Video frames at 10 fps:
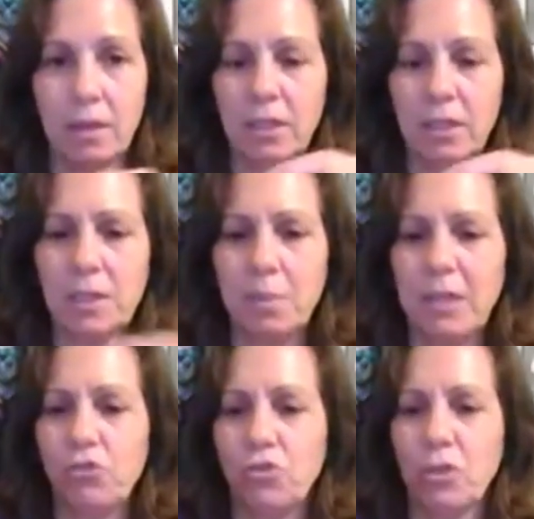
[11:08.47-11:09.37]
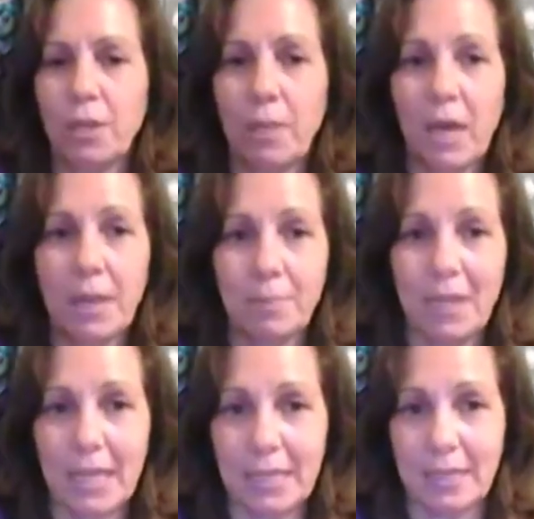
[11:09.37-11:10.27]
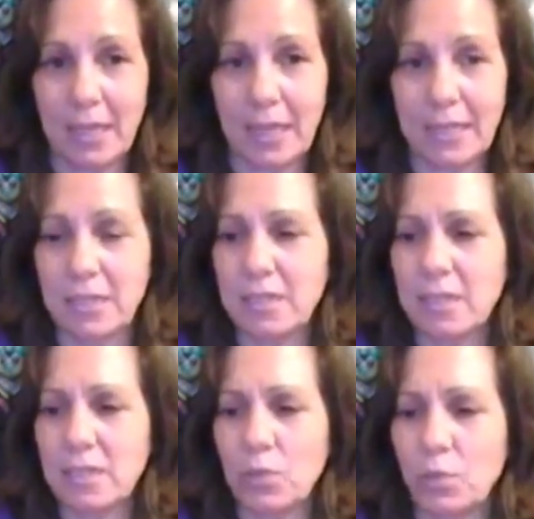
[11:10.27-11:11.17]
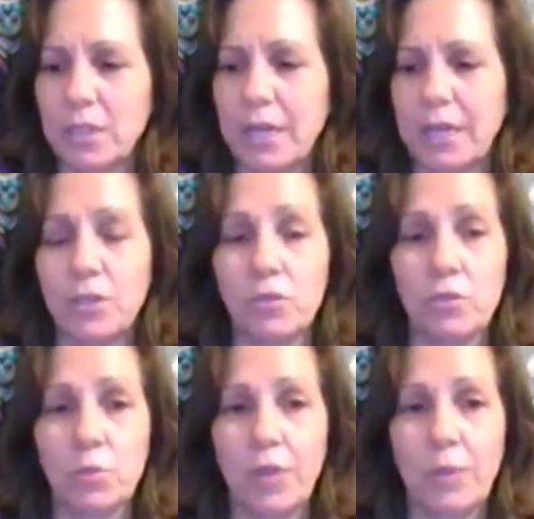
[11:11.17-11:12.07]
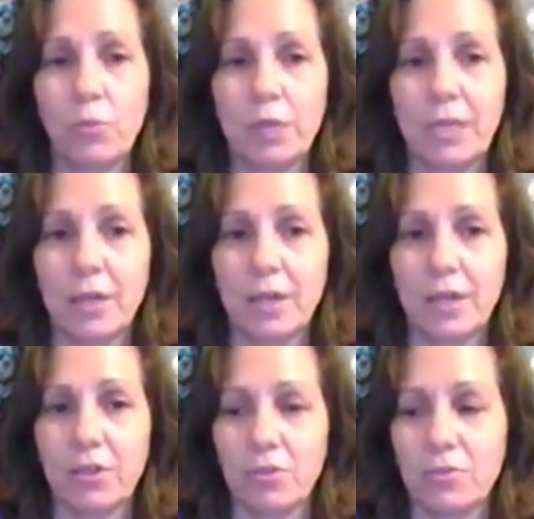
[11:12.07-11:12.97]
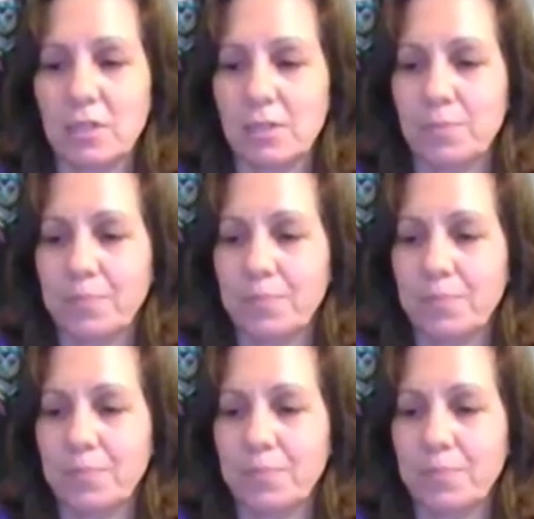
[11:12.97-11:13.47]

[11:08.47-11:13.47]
This pendulum I made, and this is the one that I use when I'm working on others.